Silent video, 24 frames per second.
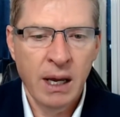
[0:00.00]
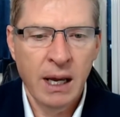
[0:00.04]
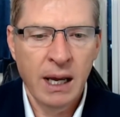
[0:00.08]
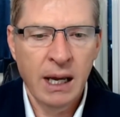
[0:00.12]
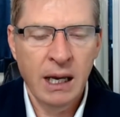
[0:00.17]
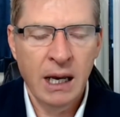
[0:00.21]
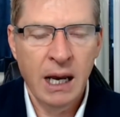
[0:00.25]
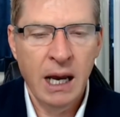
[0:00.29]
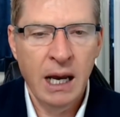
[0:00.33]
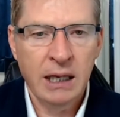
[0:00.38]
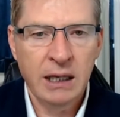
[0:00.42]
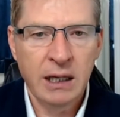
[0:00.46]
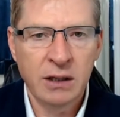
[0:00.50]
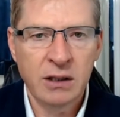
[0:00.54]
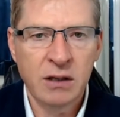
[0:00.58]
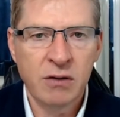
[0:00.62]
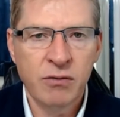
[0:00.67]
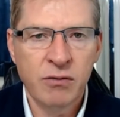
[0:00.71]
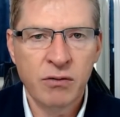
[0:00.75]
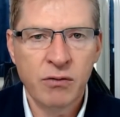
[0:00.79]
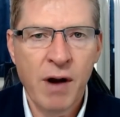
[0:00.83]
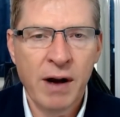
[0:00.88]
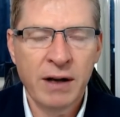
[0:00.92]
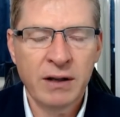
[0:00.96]
It
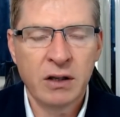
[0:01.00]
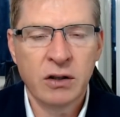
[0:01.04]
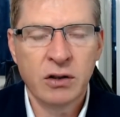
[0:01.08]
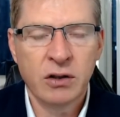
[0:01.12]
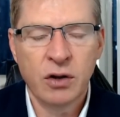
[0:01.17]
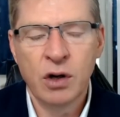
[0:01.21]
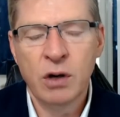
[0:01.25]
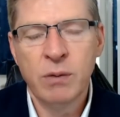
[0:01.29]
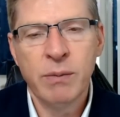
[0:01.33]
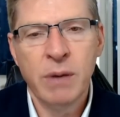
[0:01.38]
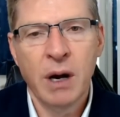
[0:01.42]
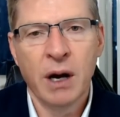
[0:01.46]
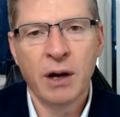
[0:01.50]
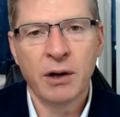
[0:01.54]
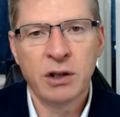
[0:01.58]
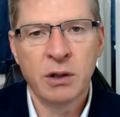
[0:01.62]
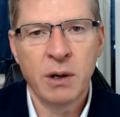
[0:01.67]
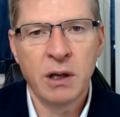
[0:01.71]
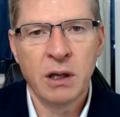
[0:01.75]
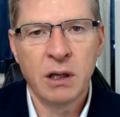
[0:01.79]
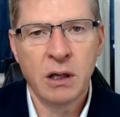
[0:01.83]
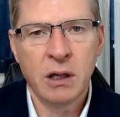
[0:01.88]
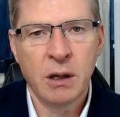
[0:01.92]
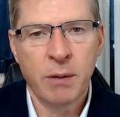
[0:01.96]
doesn't matter too much.
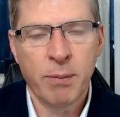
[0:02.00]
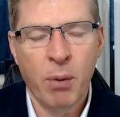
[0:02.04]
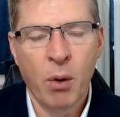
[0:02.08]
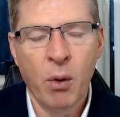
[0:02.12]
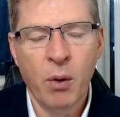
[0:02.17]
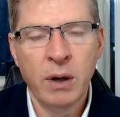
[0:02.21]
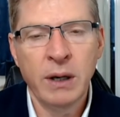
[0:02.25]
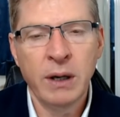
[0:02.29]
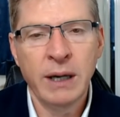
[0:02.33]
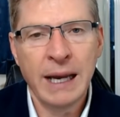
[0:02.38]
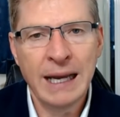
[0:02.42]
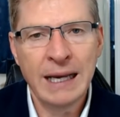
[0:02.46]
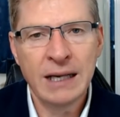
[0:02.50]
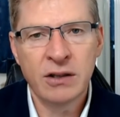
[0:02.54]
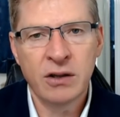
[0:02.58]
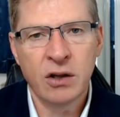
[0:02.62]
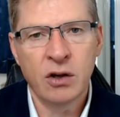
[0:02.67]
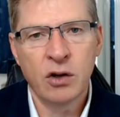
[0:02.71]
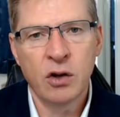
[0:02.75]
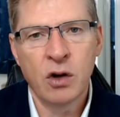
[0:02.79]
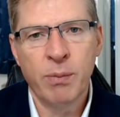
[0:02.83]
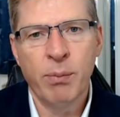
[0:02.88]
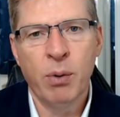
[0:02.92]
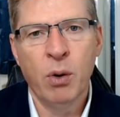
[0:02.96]
The point is
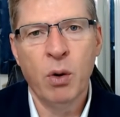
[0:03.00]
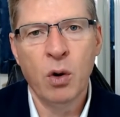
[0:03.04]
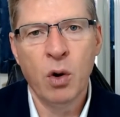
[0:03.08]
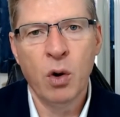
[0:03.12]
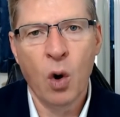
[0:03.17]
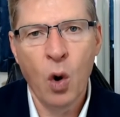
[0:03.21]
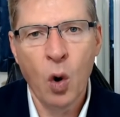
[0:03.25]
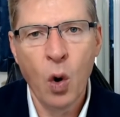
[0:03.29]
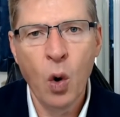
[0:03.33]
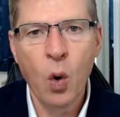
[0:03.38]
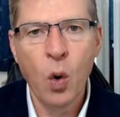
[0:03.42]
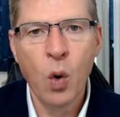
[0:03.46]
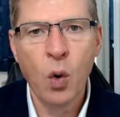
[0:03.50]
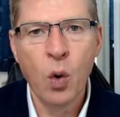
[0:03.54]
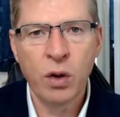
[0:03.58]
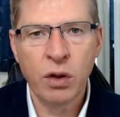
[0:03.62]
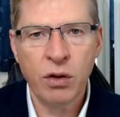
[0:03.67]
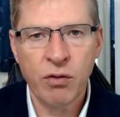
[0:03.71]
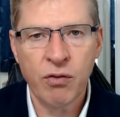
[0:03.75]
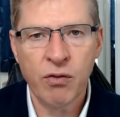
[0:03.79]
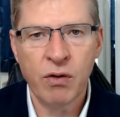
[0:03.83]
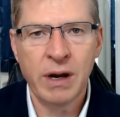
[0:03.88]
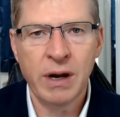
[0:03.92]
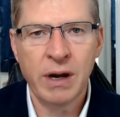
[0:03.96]
that you pull all
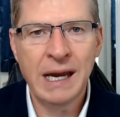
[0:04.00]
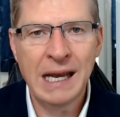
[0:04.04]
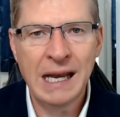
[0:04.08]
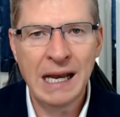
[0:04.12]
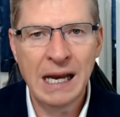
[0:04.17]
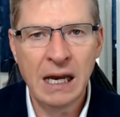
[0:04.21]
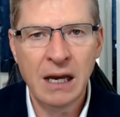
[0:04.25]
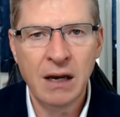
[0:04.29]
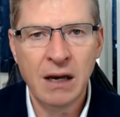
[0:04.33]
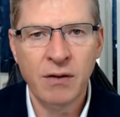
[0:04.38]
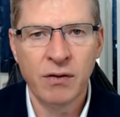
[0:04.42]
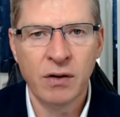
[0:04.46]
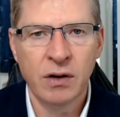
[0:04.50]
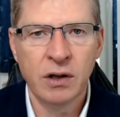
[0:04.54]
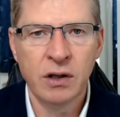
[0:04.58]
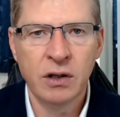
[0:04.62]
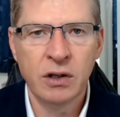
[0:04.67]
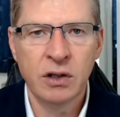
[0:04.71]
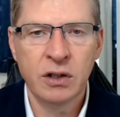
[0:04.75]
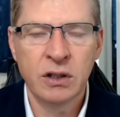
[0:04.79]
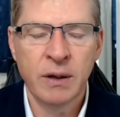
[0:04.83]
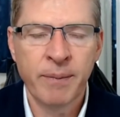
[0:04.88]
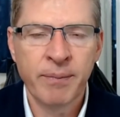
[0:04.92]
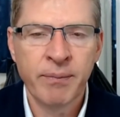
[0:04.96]
three
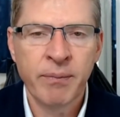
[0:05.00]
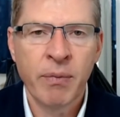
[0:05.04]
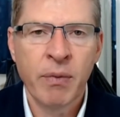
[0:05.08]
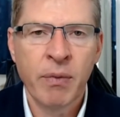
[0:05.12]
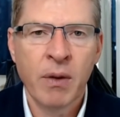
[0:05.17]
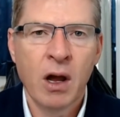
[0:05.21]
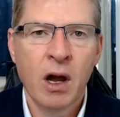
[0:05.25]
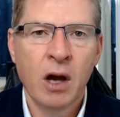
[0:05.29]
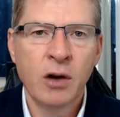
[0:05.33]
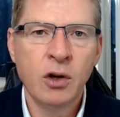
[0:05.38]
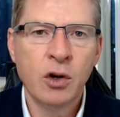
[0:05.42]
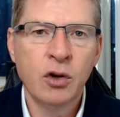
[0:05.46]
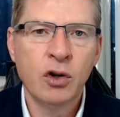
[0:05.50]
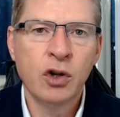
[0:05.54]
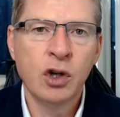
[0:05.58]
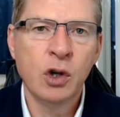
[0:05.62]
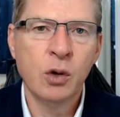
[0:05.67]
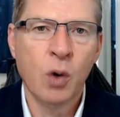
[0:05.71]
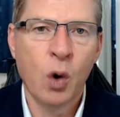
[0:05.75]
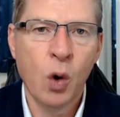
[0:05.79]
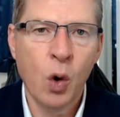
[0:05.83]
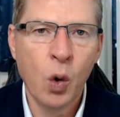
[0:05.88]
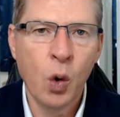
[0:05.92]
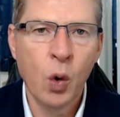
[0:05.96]
levers and you
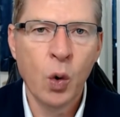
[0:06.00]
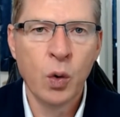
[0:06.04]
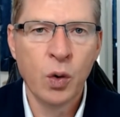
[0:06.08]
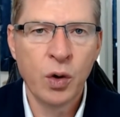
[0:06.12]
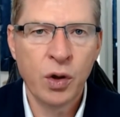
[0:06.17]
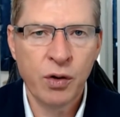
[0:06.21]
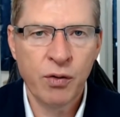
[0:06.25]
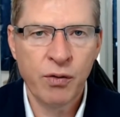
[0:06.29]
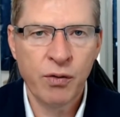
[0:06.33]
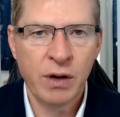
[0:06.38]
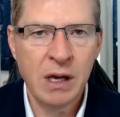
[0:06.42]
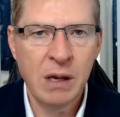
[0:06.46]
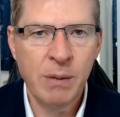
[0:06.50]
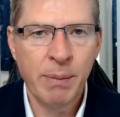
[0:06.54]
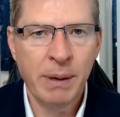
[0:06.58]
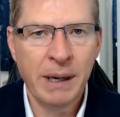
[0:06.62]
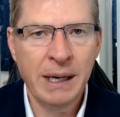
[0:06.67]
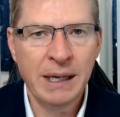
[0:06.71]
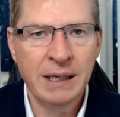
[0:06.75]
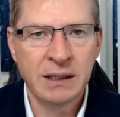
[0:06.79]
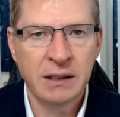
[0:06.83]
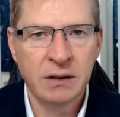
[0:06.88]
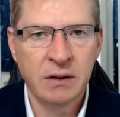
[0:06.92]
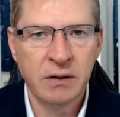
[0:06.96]
do all three
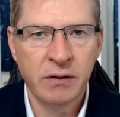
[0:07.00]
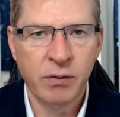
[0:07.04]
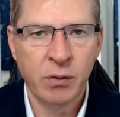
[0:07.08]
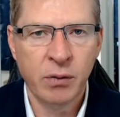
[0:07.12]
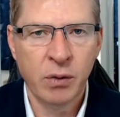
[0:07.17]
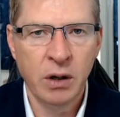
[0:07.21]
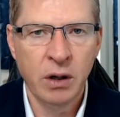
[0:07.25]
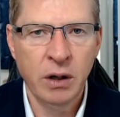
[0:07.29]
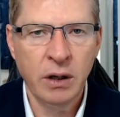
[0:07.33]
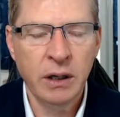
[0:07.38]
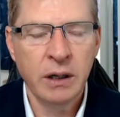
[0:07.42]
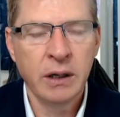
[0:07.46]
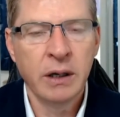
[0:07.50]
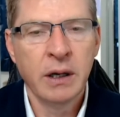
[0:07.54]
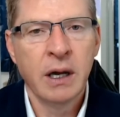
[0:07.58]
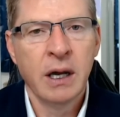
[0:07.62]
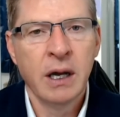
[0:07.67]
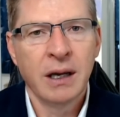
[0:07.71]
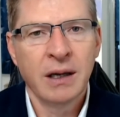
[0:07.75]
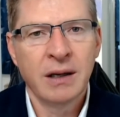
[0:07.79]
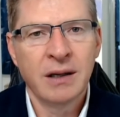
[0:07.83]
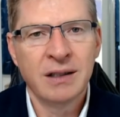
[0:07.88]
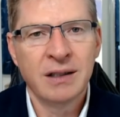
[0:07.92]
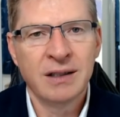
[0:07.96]
pieces of work,
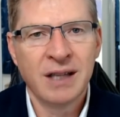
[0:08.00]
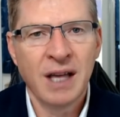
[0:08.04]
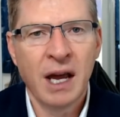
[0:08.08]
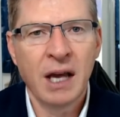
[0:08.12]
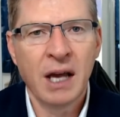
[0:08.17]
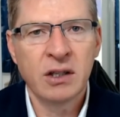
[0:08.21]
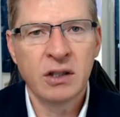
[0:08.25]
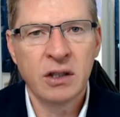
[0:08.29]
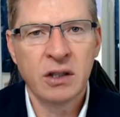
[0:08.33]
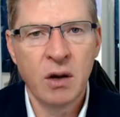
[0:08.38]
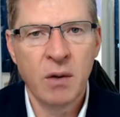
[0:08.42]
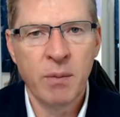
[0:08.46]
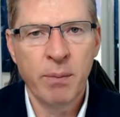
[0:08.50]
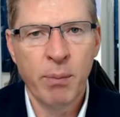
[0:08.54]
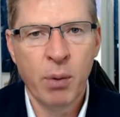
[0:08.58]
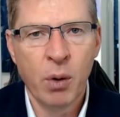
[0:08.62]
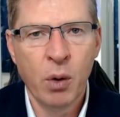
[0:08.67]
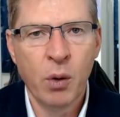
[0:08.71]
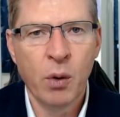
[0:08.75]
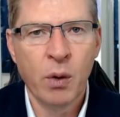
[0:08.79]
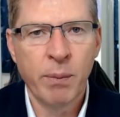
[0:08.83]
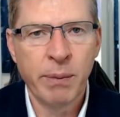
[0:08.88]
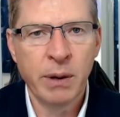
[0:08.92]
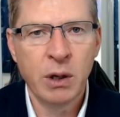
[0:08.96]
because that's the
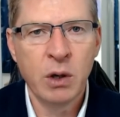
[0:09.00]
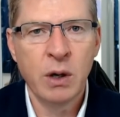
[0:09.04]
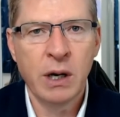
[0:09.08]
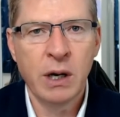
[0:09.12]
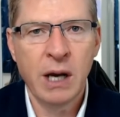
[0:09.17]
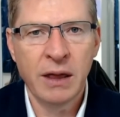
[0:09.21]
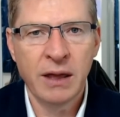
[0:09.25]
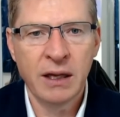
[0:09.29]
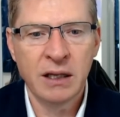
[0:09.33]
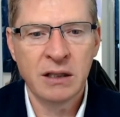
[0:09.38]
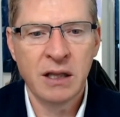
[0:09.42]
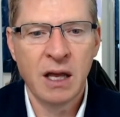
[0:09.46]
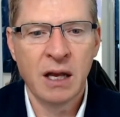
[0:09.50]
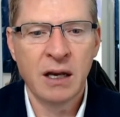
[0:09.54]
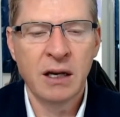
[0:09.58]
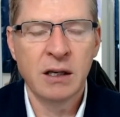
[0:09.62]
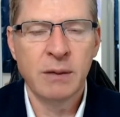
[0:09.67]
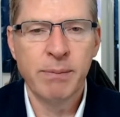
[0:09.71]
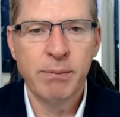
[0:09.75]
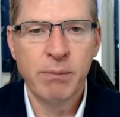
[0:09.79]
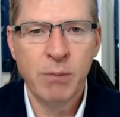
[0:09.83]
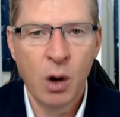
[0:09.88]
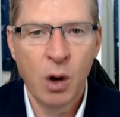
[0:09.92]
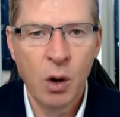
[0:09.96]
important bit. You get
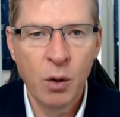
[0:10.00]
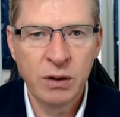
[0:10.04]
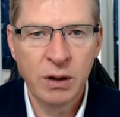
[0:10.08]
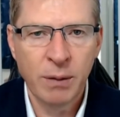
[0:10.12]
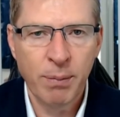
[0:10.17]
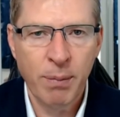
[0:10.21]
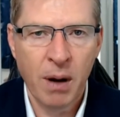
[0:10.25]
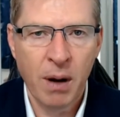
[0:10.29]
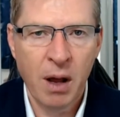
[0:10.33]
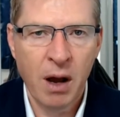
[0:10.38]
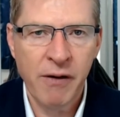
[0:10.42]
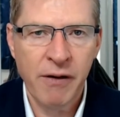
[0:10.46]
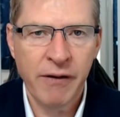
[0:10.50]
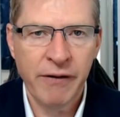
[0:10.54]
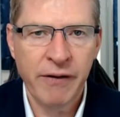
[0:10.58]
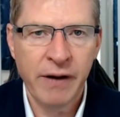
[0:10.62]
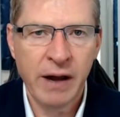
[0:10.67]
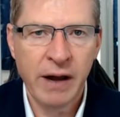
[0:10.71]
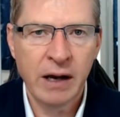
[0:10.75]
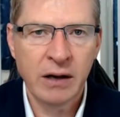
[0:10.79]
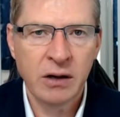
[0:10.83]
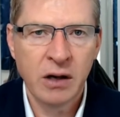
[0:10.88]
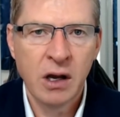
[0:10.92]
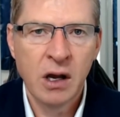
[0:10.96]
this multiplier
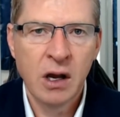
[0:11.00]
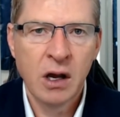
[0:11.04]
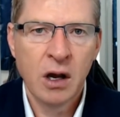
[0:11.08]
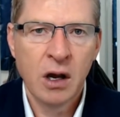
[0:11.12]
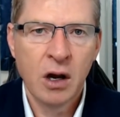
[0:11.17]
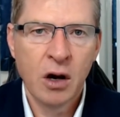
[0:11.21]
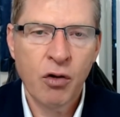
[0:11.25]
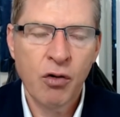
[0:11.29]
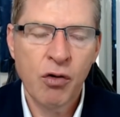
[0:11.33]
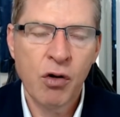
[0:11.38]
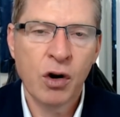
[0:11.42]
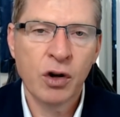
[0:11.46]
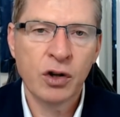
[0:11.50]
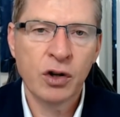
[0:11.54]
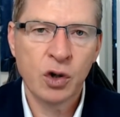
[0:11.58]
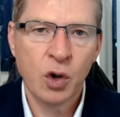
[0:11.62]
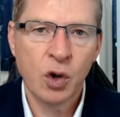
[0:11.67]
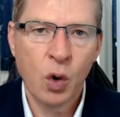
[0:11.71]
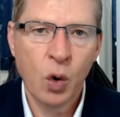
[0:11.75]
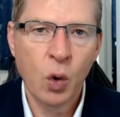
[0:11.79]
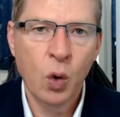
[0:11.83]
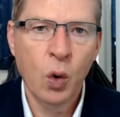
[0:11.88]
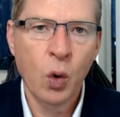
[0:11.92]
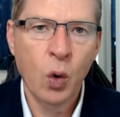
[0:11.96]
effect
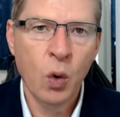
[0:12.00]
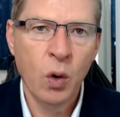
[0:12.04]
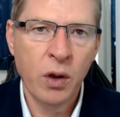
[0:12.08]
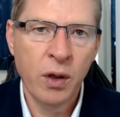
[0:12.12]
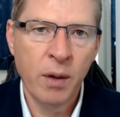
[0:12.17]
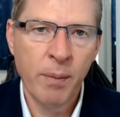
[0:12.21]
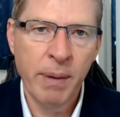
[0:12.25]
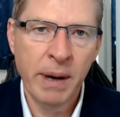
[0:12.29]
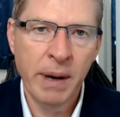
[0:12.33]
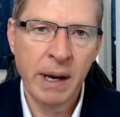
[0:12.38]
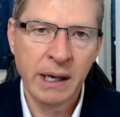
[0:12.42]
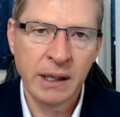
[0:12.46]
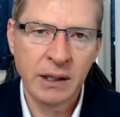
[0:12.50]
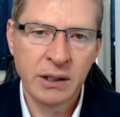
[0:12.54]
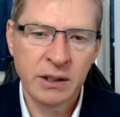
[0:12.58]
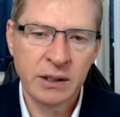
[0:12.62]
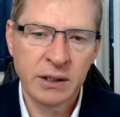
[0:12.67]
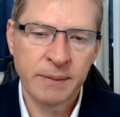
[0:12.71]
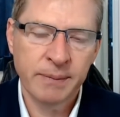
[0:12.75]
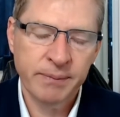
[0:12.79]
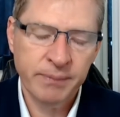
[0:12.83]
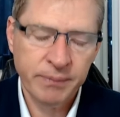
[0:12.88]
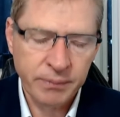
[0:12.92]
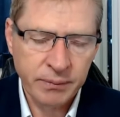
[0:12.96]
across all the
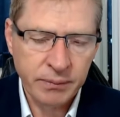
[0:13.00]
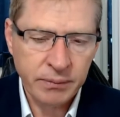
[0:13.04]
bits.